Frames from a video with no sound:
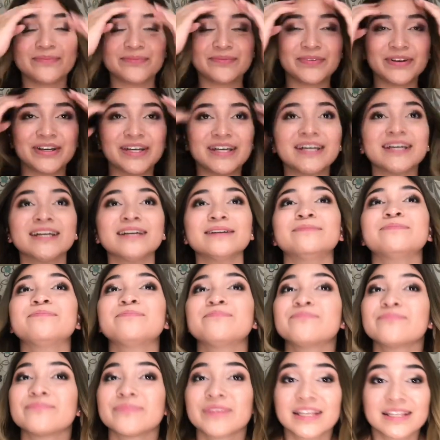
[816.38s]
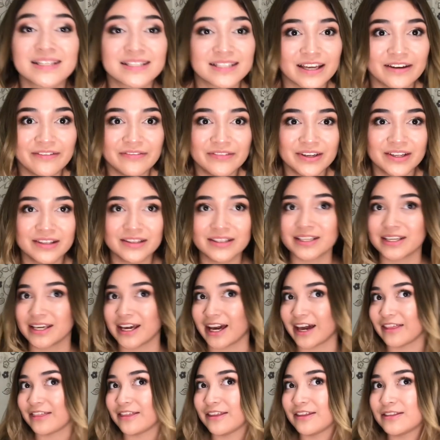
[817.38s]
But definitely
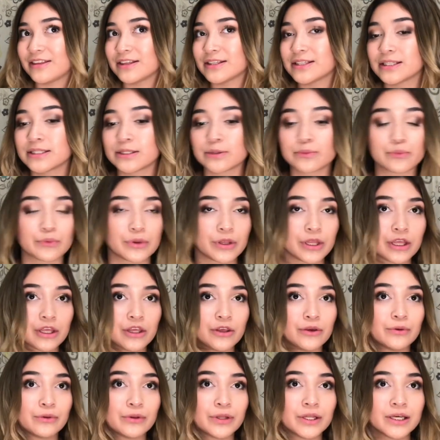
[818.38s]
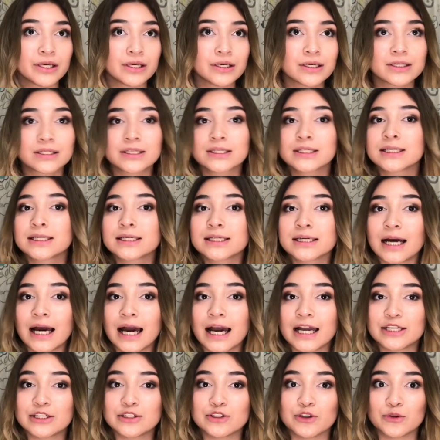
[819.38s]
I think this is a really cute look.
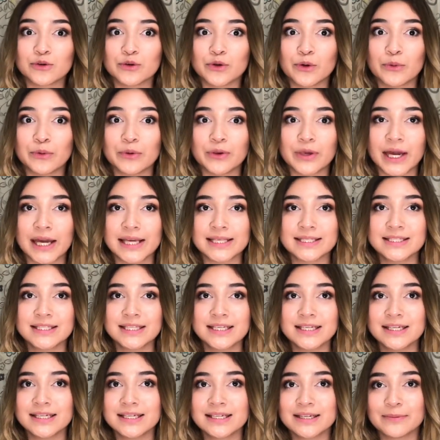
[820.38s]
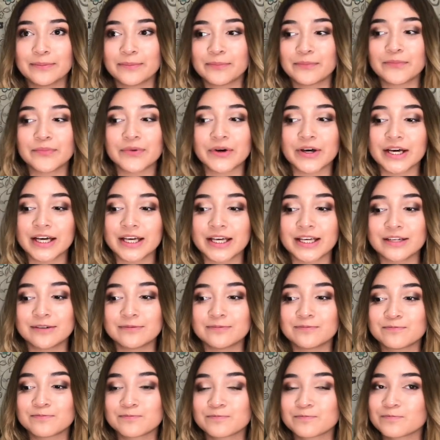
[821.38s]
I don't know what you guys think, but
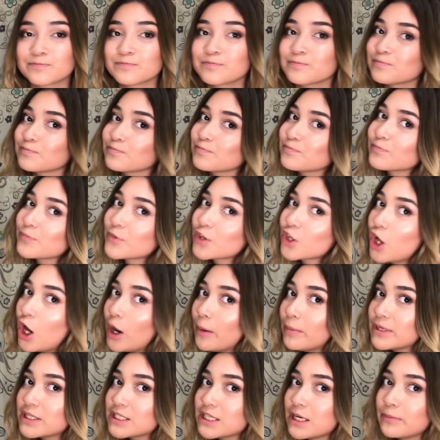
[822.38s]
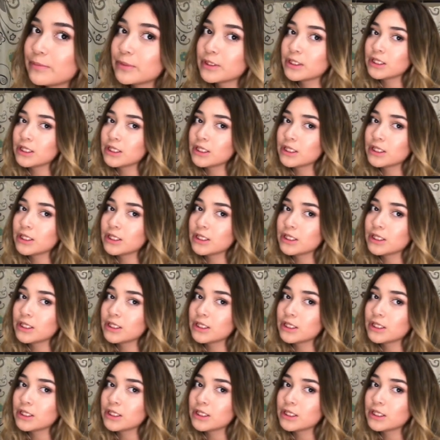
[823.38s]
comment down